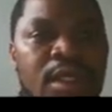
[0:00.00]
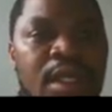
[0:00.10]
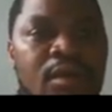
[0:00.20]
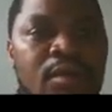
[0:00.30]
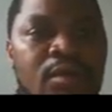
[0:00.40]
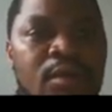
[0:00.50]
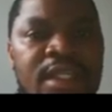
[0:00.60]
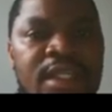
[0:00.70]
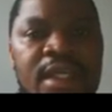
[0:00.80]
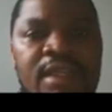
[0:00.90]
Now,
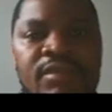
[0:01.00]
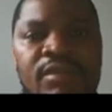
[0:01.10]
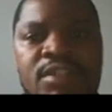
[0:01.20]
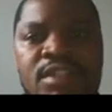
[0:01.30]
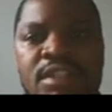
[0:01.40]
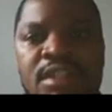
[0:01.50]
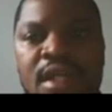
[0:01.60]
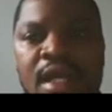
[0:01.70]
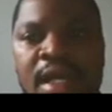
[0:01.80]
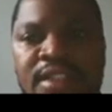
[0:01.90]
the net force
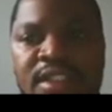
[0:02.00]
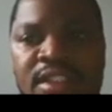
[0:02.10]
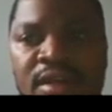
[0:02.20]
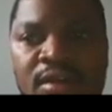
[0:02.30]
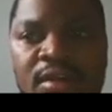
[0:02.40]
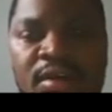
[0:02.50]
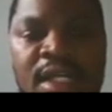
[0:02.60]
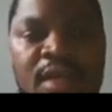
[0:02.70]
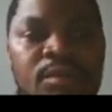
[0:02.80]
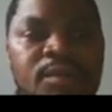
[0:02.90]
acting on
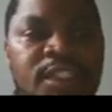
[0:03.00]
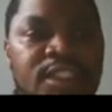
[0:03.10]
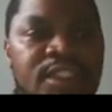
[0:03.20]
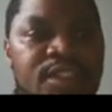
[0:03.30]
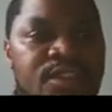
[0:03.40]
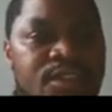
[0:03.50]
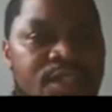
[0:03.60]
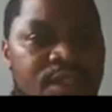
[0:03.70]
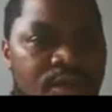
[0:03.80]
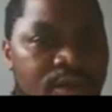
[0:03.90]
an object is
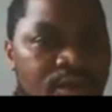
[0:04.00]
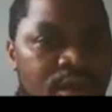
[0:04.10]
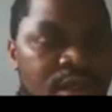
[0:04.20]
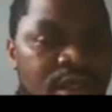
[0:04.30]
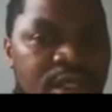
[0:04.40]
zero,